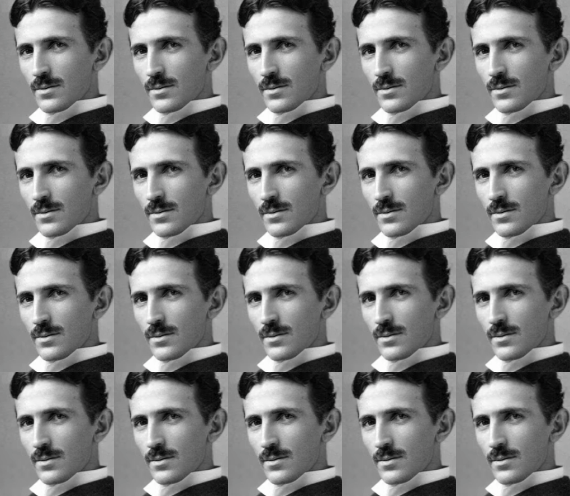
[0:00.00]
Or
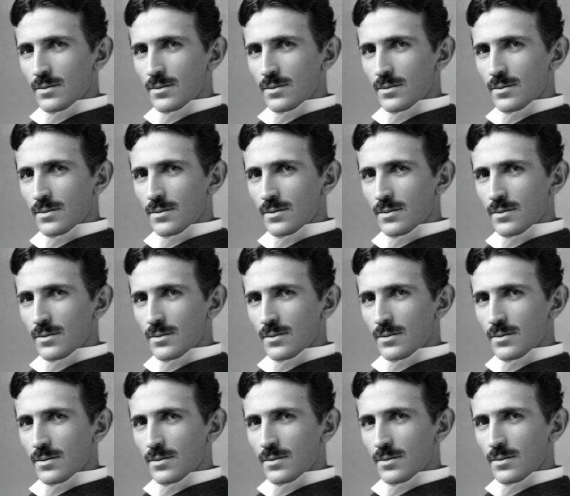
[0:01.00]
whoever
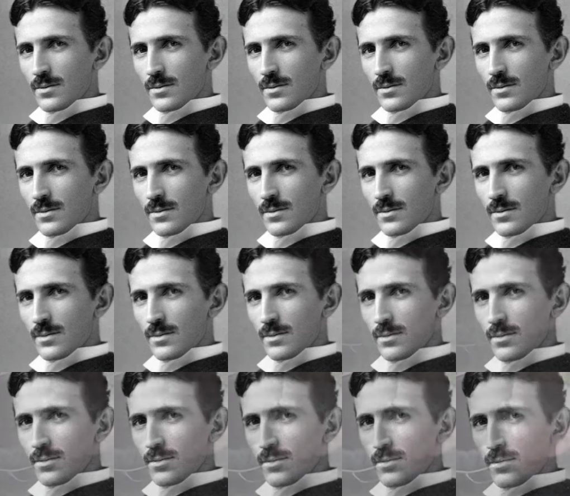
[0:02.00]
thought that they needed a
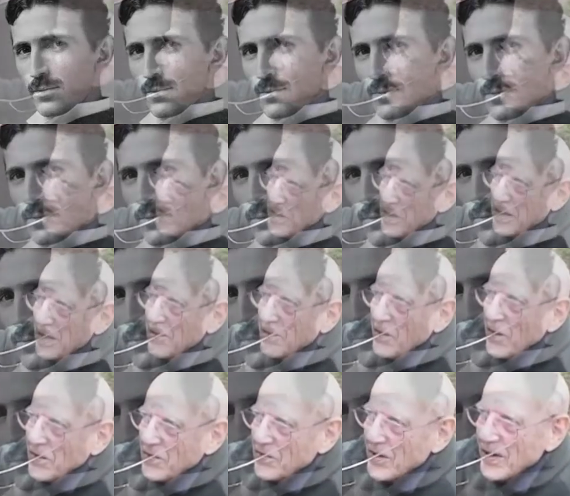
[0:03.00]

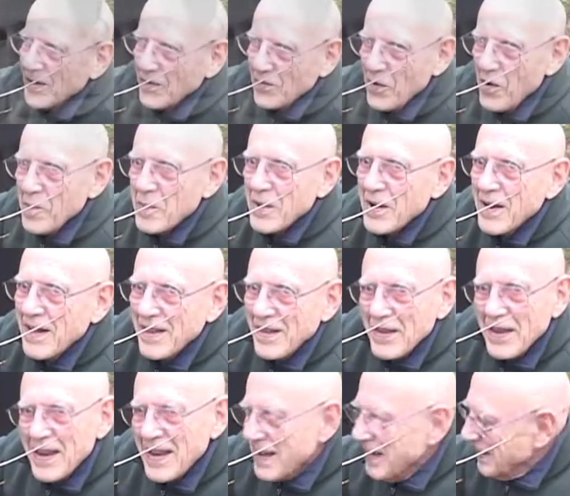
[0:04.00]
250,000-volt transformer.
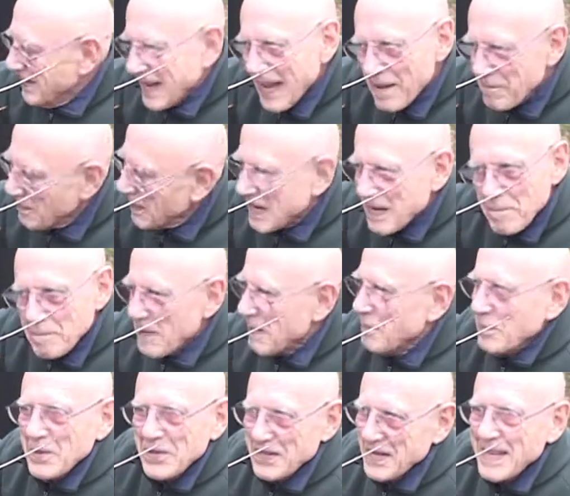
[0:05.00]
Not many
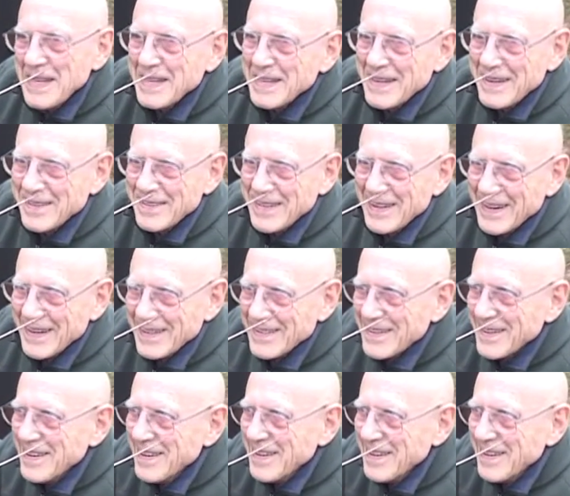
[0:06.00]
people need these things.